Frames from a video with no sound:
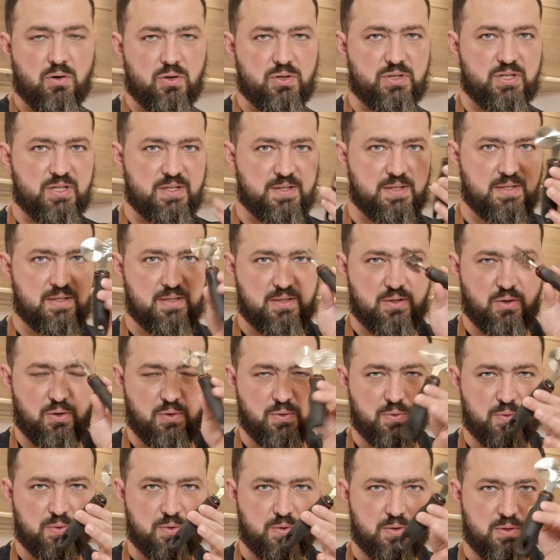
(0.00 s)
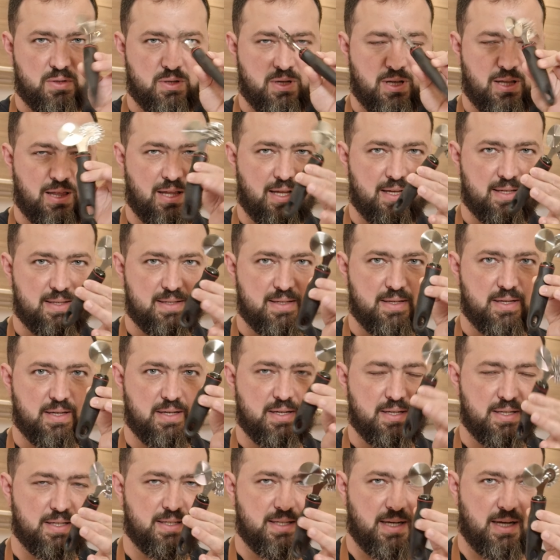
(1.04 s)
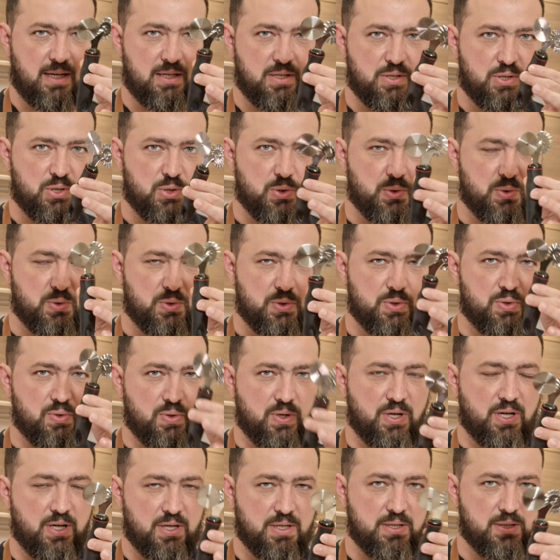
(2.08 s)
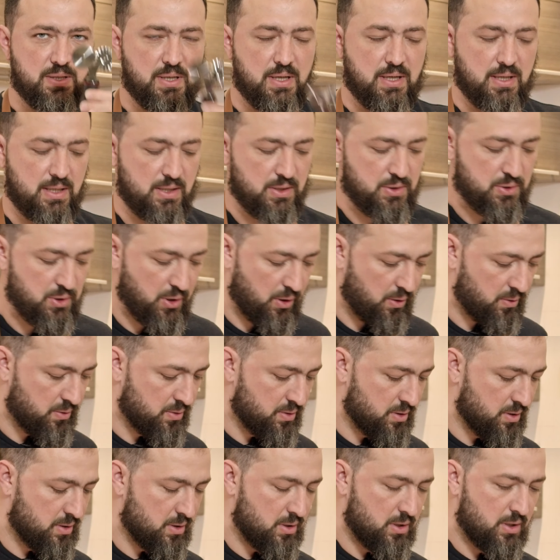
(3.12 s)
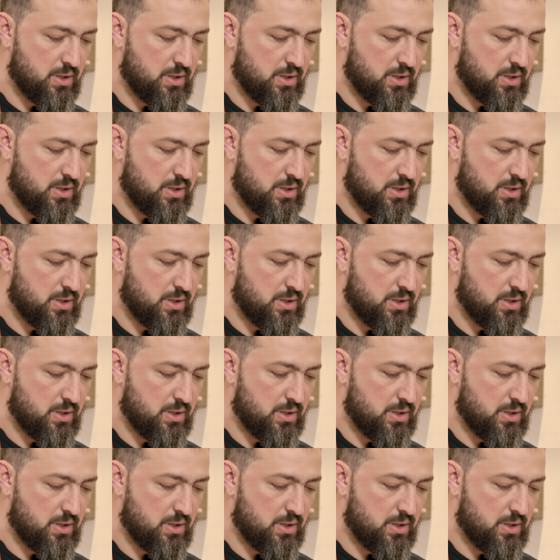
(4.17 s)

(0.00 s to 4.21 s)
or just those classic Italian tools to cut dough,